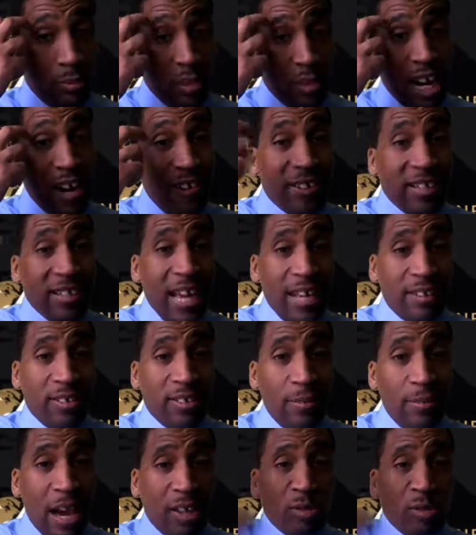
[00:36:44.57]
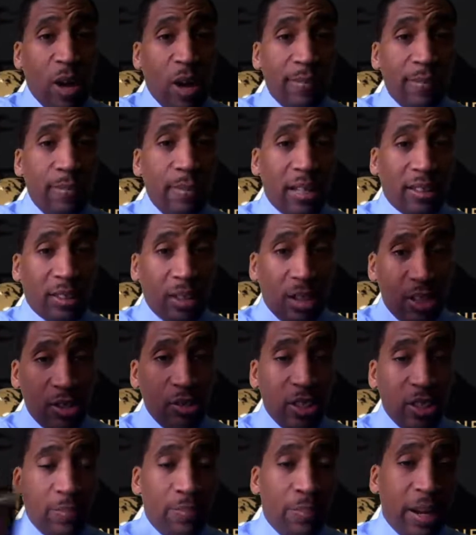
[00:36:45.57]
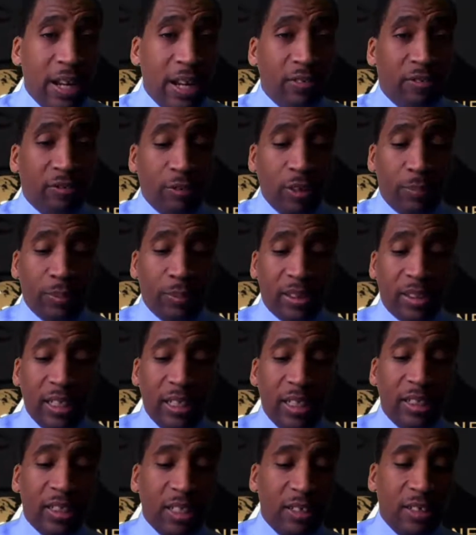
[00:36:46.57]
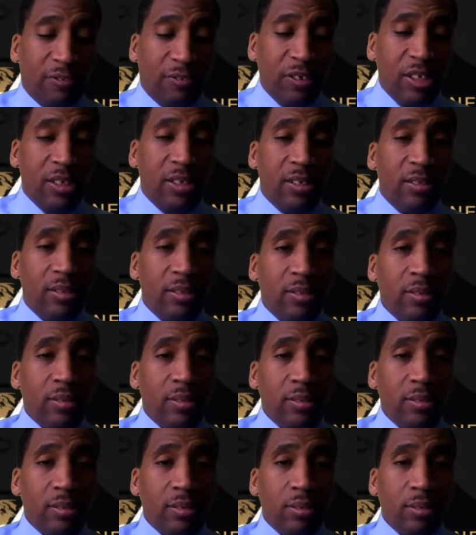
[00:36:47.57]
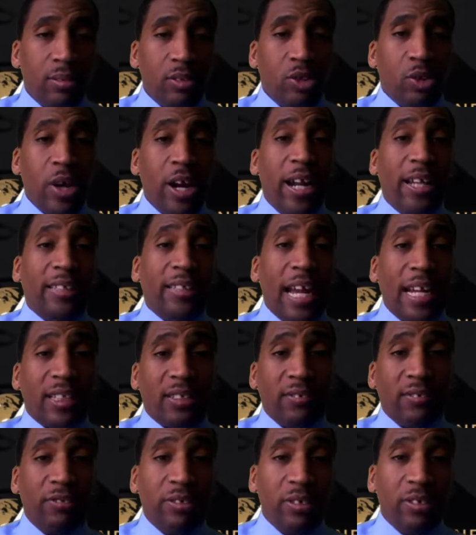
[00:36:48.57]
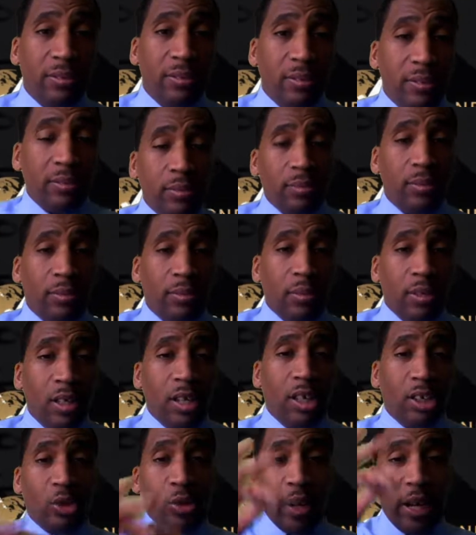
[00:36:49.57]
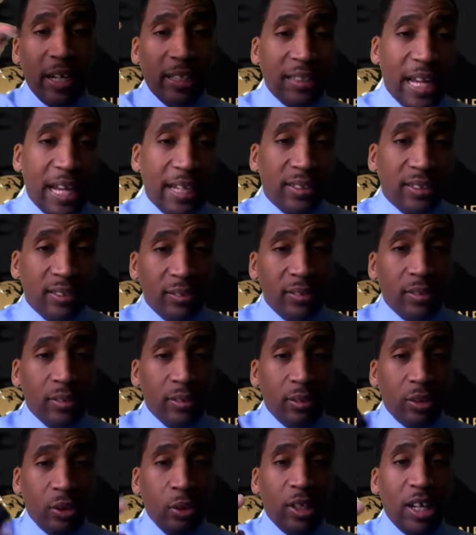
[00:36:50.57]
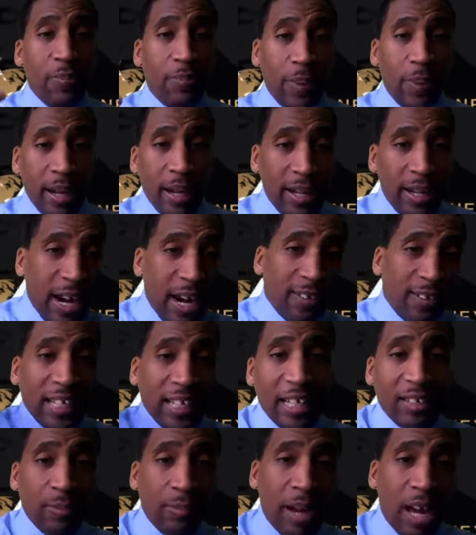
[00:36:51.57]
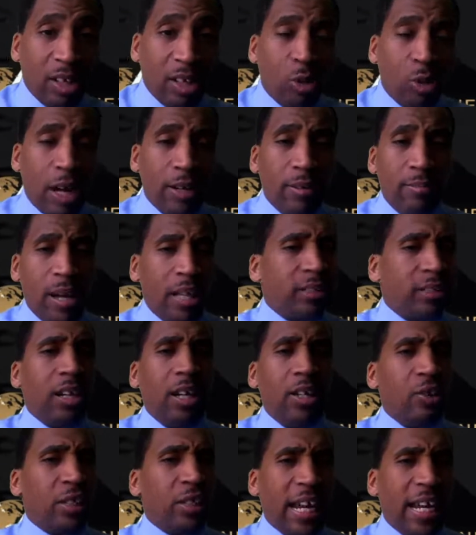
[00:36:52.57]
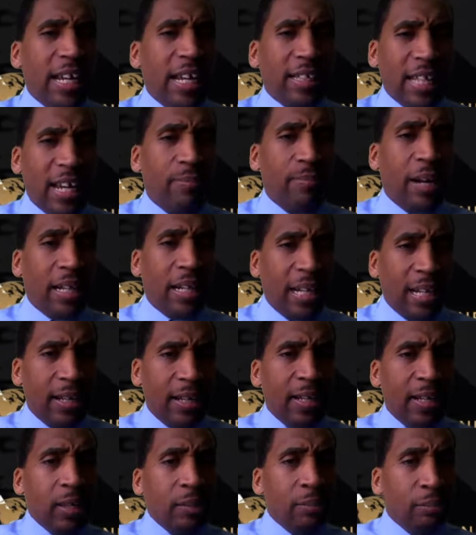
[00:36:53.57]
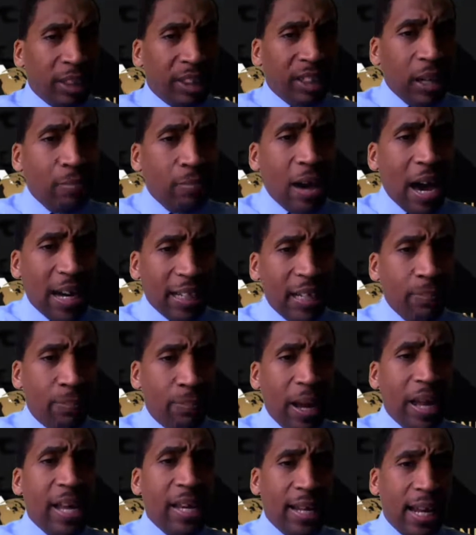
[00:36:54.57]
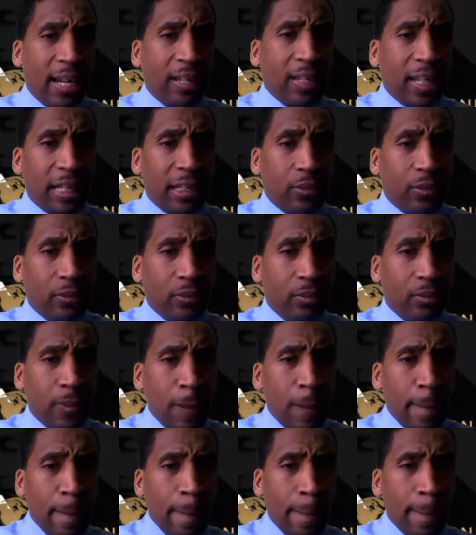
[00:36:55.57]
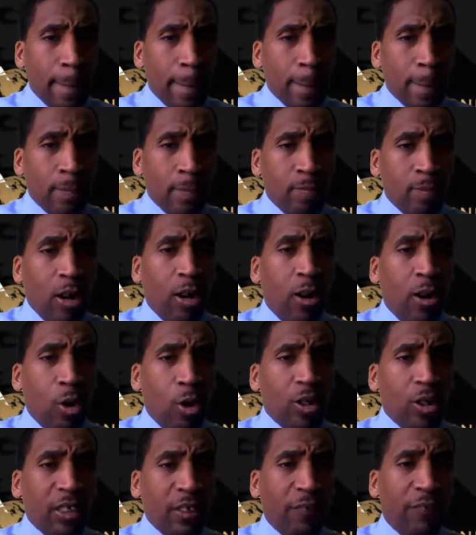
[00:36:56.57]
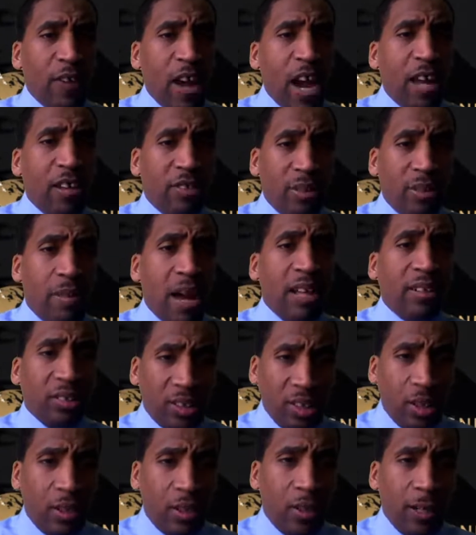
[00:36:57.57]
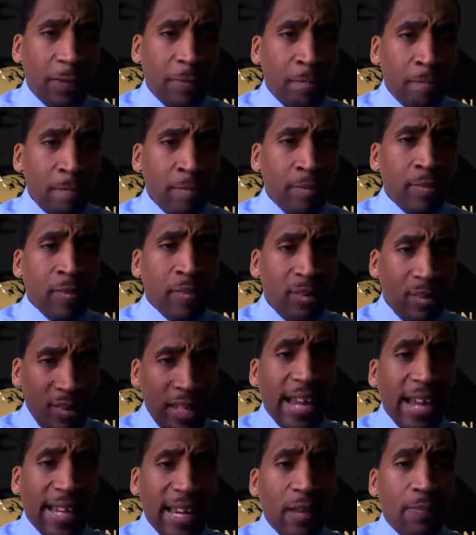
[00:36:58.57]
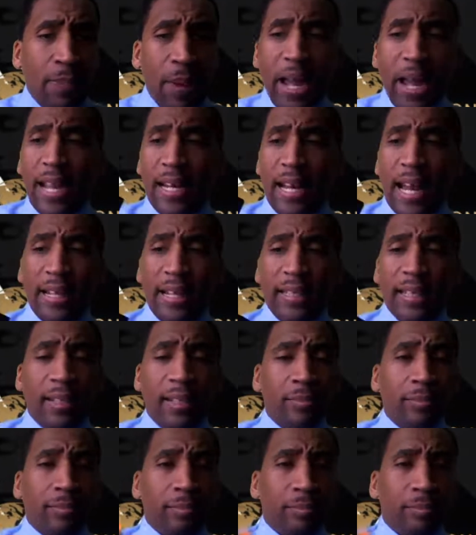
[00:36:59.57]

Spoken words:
Every time somebody swiped the MasterCard, you get paid a percentage of the fee, transaction fee of the transaction. You get paid. Every time somebody swiped the MasterCard, you can't even think about that. But somebody getting paid like that, though. The owners and founders of MasterCard, they getting paid like that.